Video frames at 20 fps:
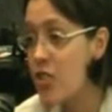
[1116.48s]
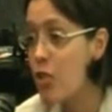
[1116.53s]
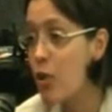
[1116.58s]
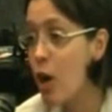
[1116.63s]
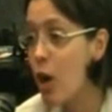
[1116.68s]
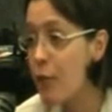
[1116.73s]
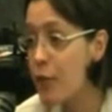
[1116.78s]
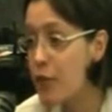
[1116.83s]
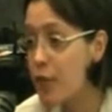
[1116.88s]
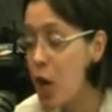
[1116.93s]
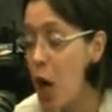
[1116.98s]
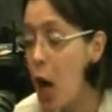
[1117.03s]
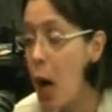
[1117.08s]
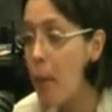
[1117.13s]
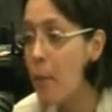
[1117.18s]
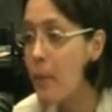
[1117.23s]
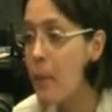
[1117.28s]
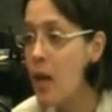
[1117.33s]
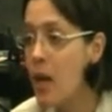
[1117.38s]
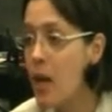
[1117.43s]
to
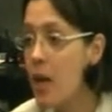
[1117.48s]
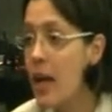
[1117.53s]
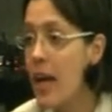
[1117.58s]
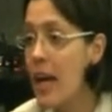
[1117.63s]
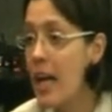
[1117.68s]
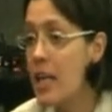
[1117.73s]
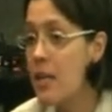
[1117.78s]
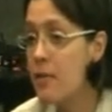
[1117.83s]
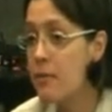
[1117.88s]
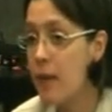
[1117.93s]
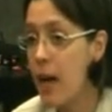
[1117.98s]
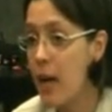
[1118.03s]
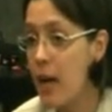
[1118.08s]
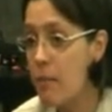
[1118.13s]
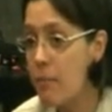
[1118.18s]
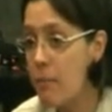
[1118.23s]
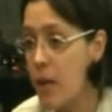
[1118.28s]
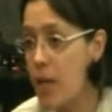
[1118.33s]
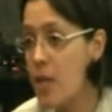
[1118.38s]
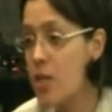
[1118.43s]
overcome
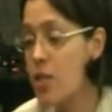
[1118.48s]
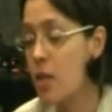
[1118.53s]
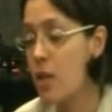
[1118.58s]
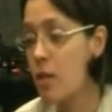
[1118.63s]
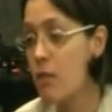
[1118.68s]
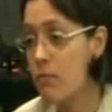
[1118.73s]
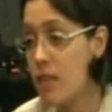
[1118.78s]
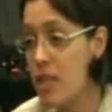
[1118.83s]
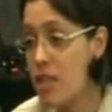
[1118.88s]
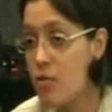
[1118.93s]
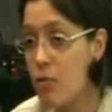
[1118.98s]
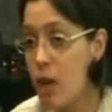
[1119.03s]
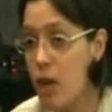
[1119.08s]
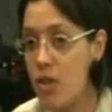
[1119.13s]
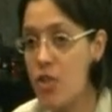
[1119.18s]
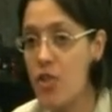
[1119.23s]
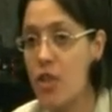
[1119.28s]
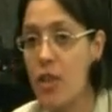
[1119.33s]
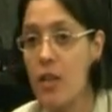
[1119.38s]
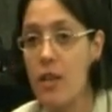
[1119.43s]
environmental
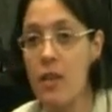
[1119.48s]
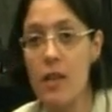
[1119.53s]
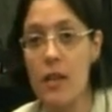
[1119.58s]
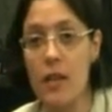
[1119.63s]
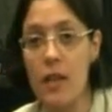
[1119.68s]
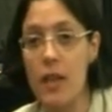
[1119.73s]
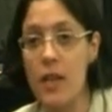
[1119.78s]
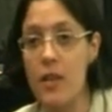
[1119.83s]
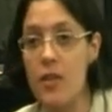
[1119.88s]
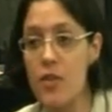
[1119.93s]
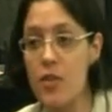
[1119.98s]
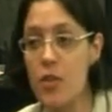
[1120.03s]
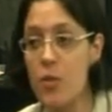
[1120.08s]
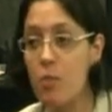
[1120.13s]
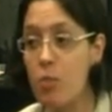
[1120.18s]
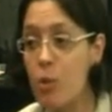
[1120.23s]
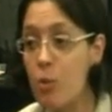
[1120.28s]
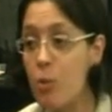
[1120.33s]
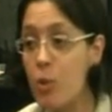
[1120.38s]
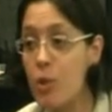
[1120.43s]
destruction and to
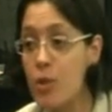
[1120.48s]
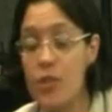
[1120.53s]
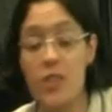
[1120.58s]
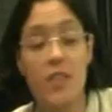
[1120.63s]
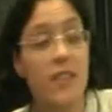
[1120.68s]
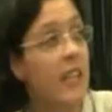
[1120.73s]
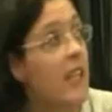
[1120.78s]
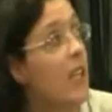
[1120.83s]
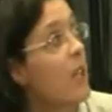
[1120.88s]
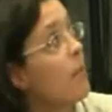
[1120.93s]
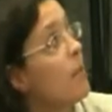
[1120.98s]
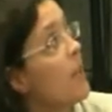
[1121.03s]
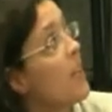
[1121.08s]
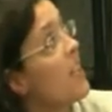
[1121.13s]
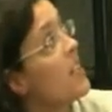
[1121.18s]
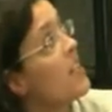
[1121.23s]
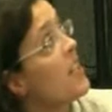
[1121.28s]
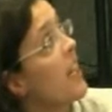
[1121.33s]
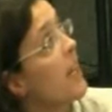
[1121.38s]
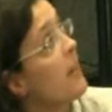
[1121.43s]
promote
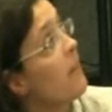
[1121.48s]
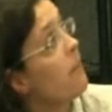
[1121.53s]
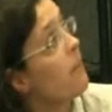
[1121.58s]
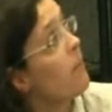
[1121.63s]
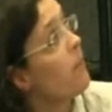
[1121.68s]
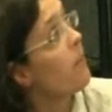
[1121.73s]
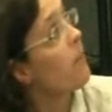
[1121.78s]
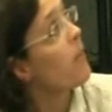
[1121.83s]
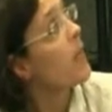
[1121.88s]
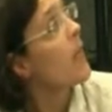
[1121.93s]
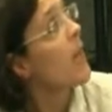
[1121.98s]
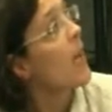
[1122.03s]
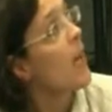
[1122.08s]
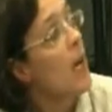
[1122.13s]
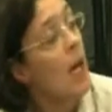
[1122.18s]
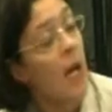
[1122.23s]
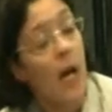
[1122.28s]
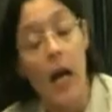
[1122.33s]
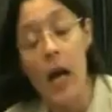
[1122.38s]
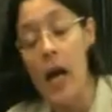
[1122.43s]
sustainability.
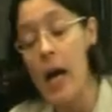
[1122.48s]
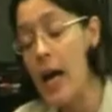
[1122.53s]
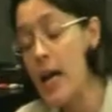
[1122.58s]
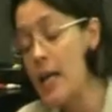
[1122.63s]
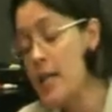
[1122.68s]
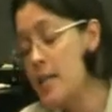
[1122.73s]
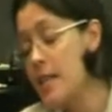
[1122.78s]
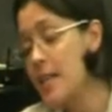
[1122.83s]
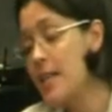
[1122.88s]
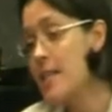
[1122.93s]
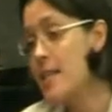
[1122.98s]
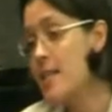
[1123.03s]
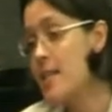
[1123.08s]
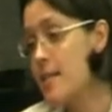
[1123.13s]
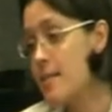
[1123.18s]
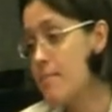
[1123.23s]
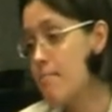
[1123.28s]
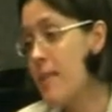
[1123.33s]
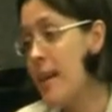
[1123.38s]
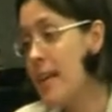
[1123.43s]
And in
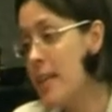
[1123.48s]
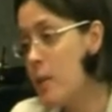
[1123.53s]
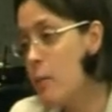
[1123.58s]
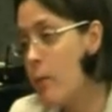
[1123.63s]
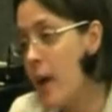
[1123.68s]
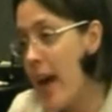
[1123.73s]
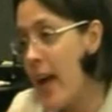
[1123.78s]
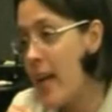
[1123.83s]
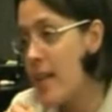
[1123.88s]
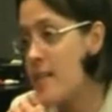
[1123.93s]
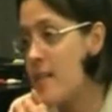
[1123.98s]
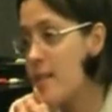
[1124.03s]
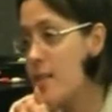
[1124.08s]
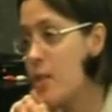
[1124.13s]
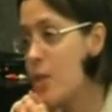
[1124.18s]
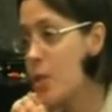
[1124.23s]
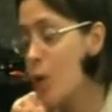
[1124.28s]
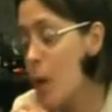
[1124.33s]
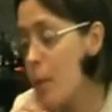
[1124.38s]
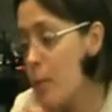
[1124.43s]
many ways,
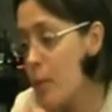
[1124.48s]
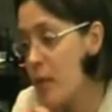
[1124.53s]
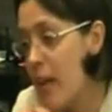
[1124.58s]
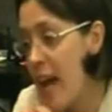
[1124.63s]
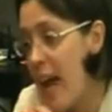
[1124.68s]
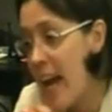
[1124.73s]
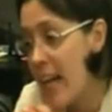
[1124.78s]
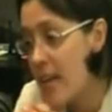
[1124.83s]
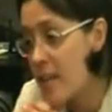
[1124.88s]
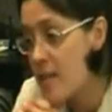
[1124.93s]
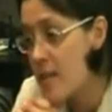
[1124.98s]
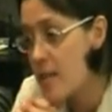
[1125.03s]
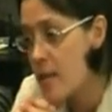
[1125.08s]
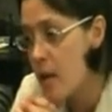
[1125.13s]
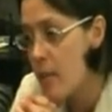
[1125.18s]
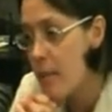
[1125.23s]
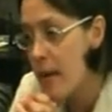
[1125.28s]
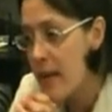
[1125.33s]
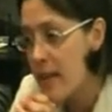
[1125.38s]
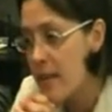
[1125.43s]
the Copenhagen
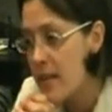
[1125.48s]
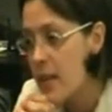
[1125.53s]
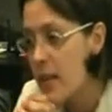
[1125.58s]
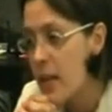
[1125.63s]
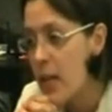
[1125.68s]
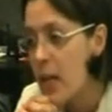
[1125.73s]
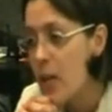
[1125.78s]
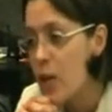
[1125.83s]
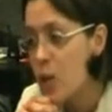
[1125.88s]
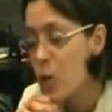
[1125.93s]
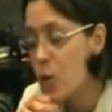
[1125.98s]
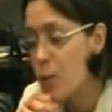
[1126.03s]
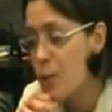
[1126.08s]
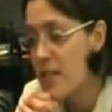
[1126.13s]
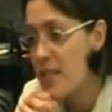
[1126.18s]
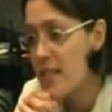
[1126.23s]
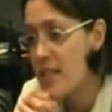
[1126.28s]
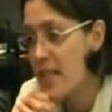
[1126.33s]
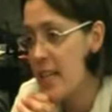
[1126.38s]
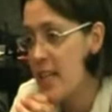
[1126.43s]
Summit could
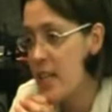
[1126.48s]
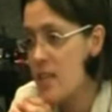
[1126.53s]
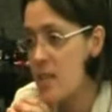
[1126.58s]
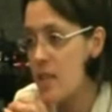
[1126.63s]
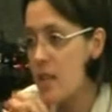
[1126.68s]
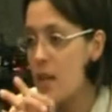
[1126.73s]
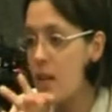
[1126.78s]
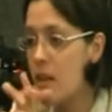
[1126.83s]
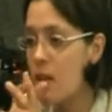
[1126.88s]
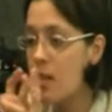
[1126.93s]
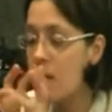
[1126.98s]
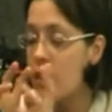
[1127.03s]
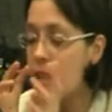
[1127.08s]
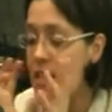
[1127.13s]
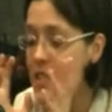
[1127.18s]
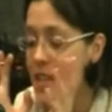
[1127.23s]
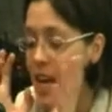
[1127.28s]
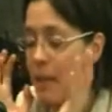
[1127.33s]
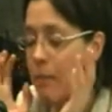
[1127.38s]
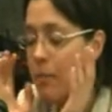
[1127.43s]
be seen as a, an
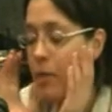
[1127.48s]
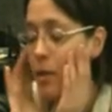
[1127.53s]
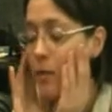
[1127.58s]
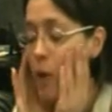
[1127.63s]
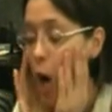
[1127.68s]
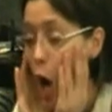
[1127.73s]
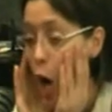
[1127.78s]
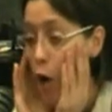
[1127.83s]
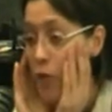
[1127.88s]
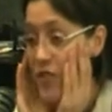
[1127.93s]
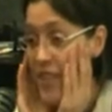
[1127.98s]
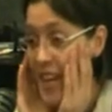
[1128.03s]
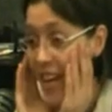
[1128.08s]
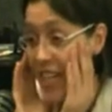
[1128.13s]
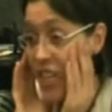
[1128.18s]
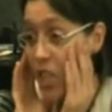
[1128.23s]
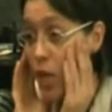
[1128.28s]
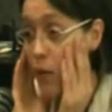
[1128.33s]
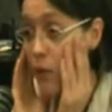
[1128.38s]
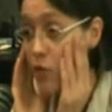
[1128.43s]
example of how the
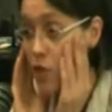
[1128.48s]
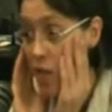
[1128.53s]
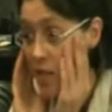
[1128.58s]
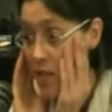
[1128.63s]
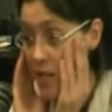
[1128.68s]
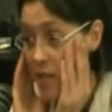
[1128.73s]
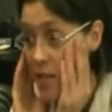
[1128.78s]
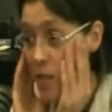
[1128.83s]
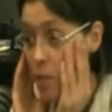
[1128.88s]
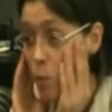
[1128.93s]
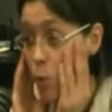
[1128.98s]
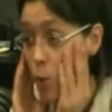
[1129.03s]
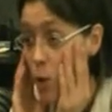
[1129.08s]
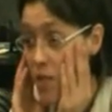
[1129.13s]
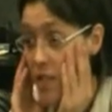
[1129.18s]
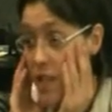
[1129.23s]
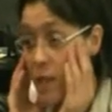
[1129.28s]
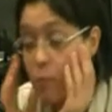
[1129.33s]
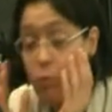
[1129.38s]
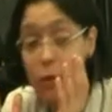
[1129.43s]
idea of justice
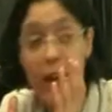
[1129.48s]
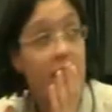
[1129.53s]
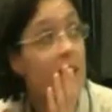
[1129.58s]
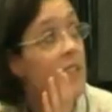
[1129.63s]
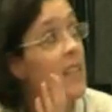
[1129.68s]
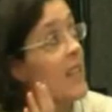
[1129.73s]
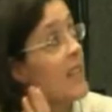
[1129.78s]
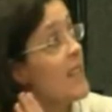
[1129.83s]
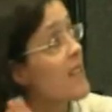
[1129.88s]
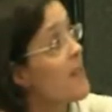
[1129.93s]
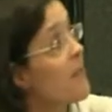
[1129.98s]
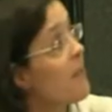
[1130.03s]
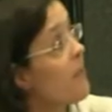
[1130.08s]
works in practice.